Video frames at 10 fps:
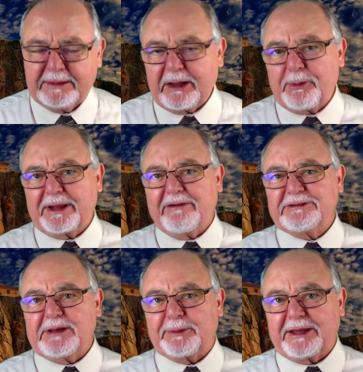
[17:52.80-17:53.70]
Now I want to give you
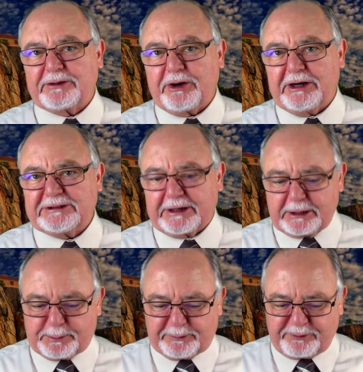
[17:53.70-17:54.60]
something encouraging a
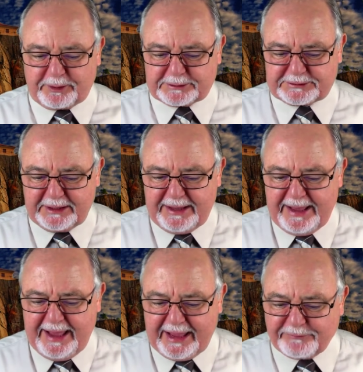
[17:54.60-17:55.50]
little bit first.
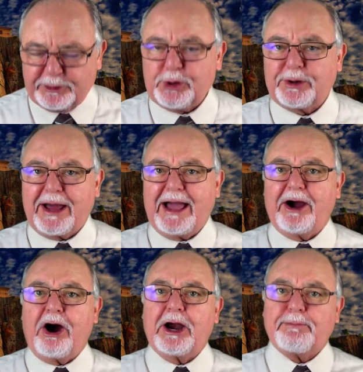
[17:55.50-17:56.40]
If you and I
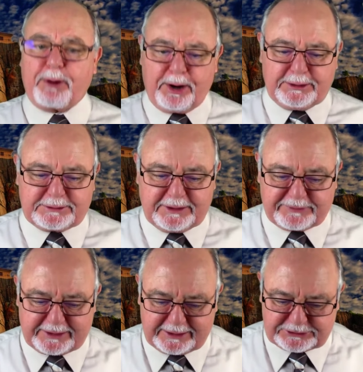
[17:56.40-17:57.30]
are a part of
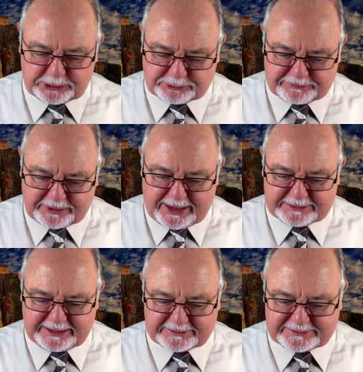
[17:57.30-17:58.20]
the children of
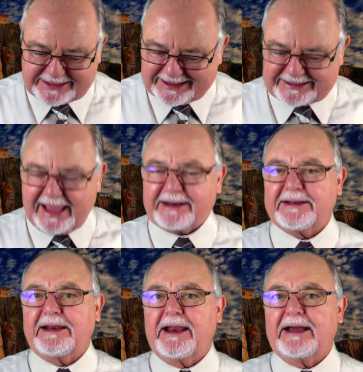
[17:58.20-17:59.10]
God, the
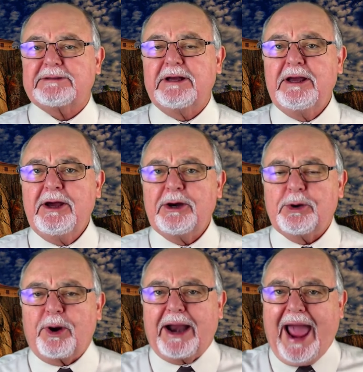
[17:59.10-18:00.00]
dedicated elect,
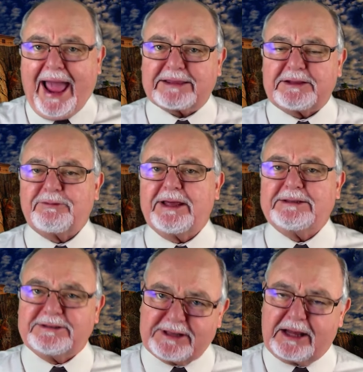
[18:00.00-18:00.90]
who are
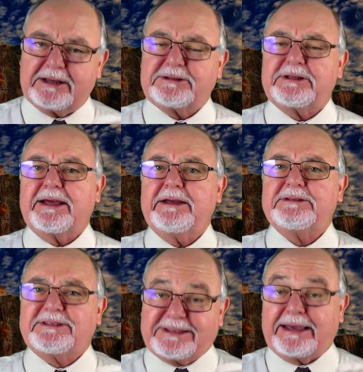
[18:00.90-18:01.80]
actively, zealously
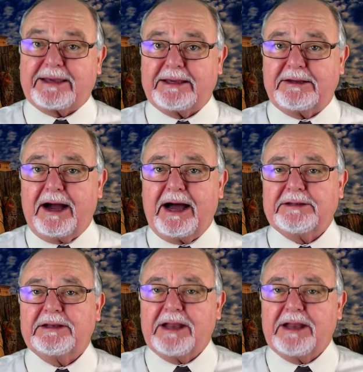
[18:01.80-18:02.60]
seeking God,